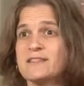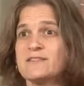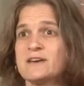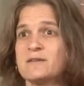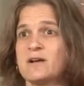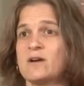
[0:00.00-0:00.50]

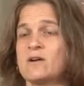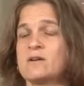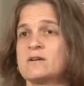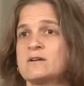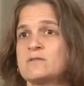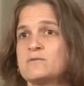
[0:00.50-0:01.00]
that
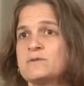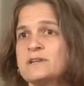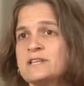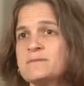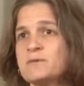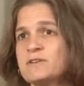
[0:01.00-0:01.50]
are
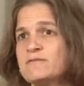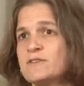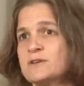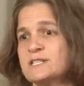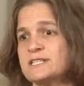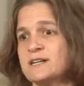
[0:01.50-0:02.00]
really more
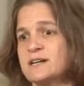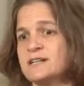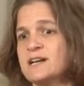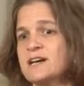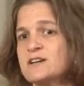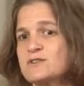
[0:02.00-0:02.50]
focused
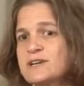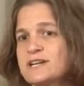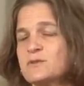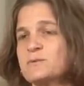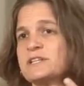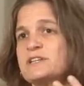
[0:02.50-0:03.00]
on
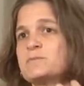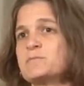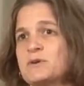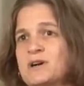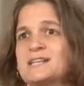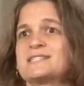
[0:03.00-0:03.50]
creating a really
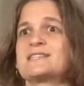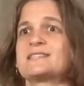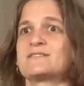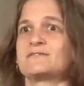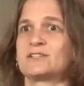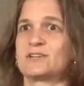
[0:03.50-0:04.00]
good process of